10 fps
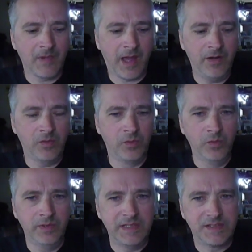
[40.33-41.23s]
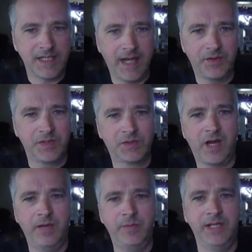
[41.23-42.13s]
I don't really set out to
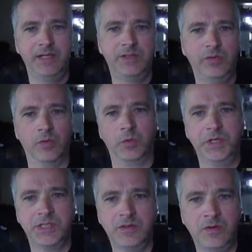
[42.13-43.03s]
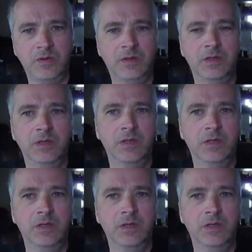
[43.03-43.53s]
try to be too original